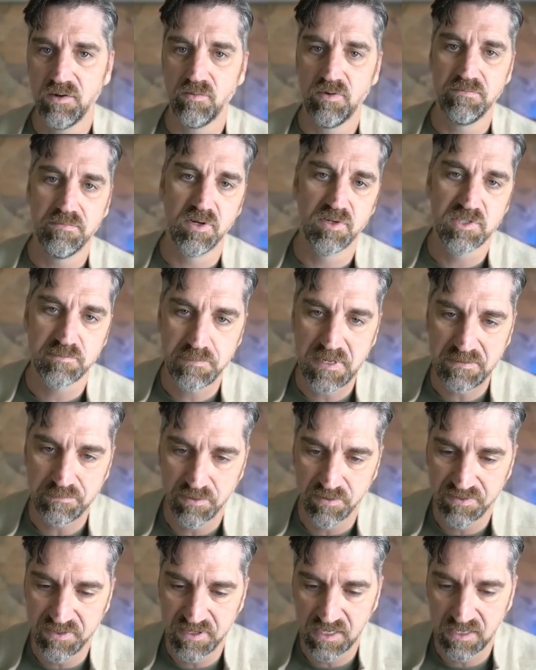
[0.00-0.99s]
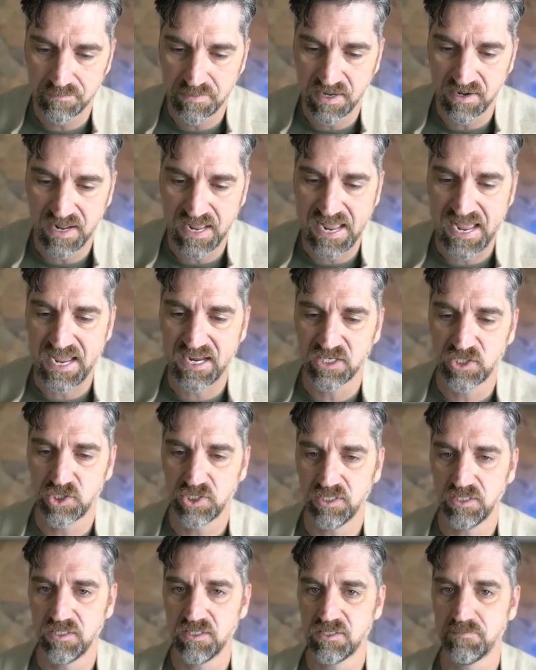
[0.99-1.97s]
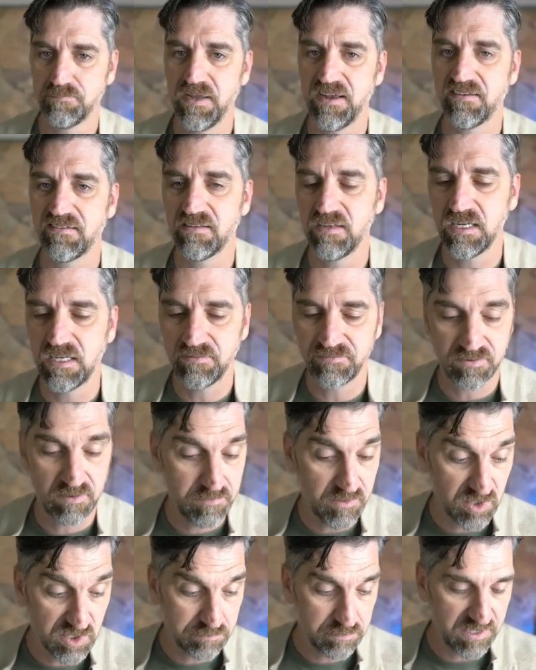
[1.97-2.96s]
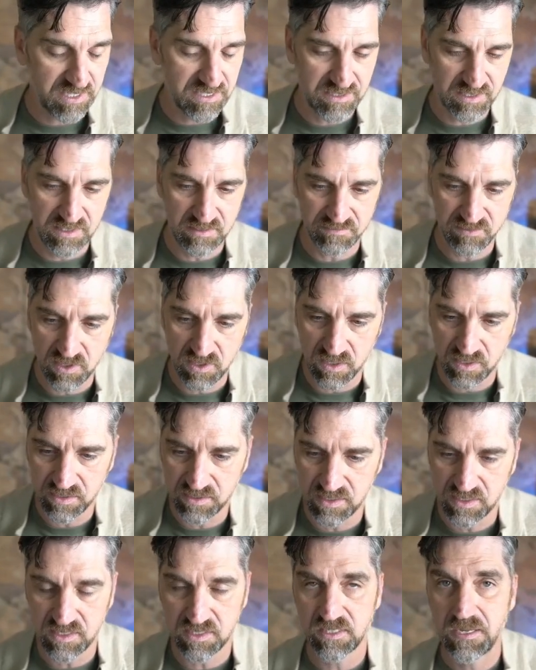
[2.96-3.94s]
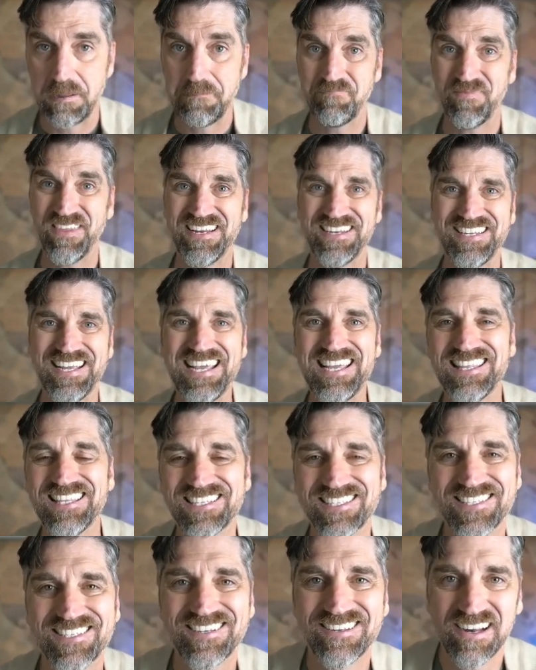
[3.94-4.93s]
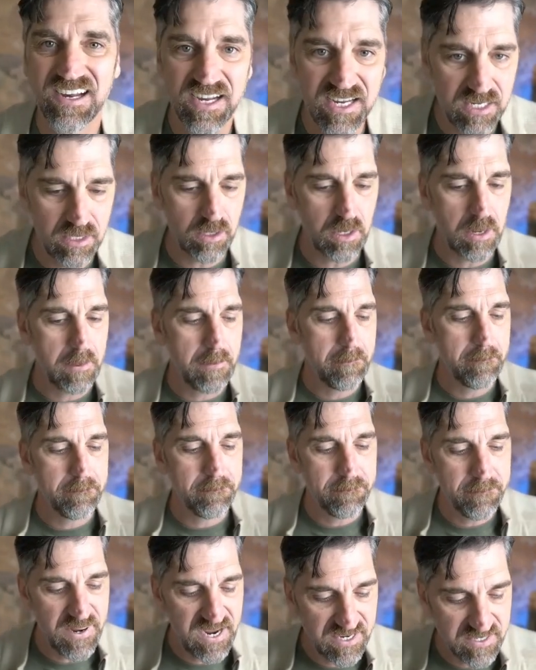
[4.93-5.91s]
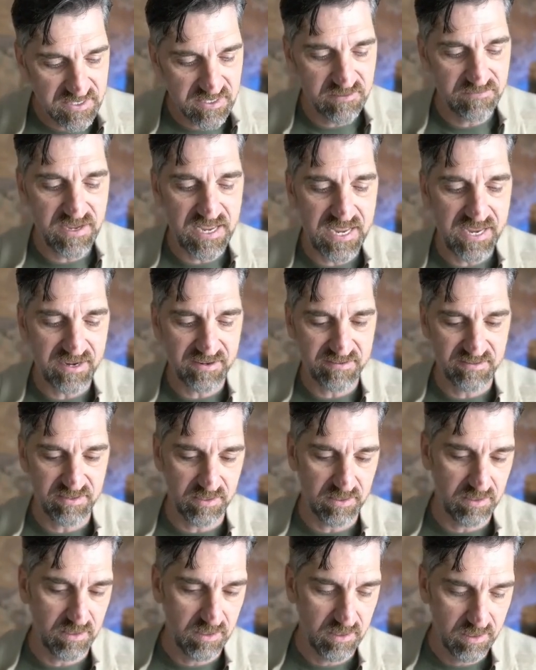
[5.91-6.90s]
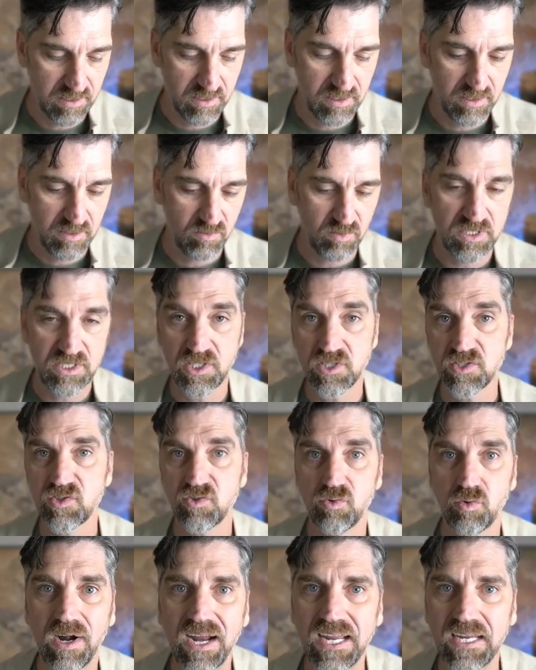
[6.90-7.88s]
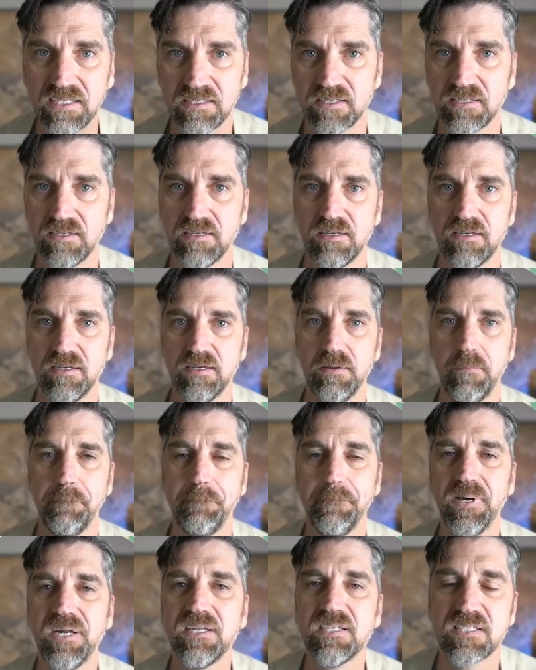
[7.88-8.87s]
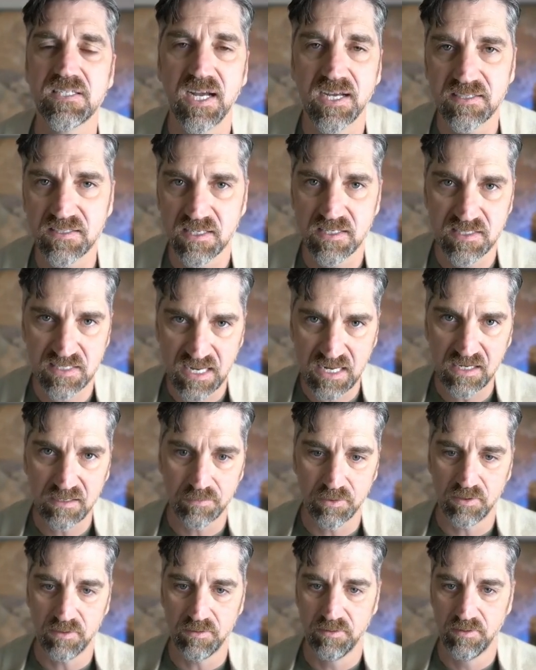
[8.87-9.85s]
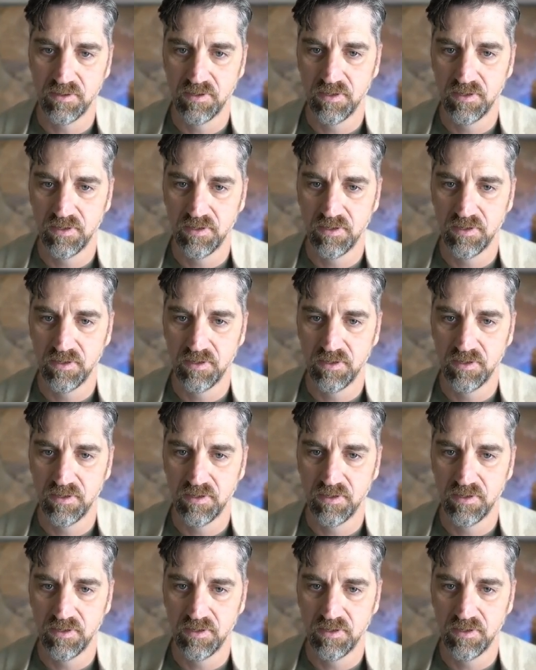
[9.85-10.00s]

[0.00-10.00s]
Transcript: when most people think about action, especially from those places of darkness, they take this giant, massive action, which is great, but it's not sustainable.